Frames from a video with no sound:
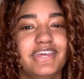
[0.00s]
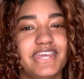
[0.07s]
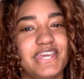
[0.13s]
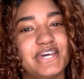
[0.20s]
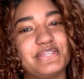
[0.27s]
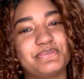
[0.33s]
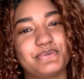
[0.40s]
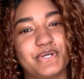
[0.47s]
Hey
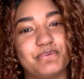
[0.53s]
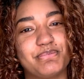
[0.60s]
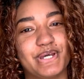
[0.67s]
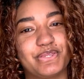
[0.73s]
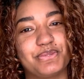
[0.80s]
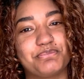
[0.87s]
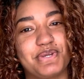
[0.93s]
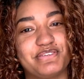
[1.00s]
guys, welcome back
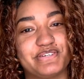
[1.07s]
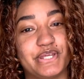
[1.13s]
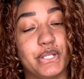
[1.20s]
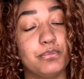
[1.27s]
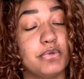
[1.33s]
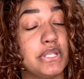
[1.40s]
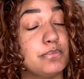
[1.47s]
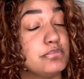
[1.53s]
to my channel.
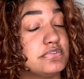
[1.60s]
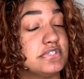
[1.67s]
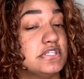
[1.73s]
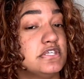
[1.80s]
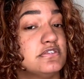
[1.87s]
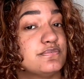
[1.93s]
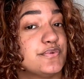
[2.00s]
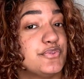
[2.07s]
My name is
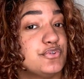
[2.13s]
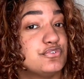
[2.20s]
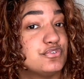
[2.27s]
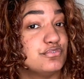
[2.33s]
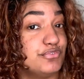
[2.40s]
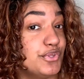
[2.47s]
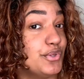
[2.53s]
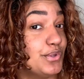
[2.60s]
Denise. For those
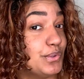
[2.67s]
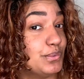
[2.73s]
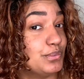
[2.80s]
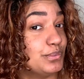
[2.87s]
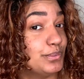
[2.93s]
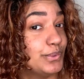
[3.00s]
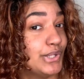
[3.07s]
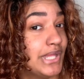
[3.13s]
of you
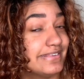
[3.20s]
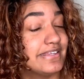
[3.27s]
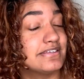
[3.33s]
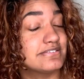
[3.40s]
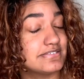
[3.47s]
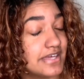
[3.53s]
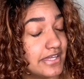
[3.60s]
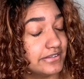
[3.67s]
that
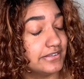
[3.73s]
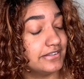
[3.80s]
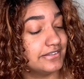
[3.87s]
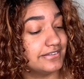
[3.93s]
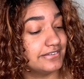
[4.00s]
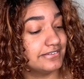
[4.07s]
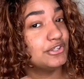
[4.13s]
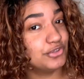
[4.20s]

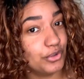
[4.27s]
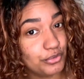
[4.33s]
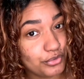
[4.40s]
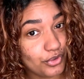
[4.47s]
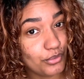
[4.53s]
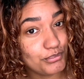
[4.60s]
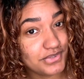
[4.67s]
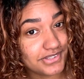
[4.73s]
sadly don't
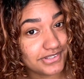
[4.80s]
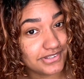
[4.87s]
know me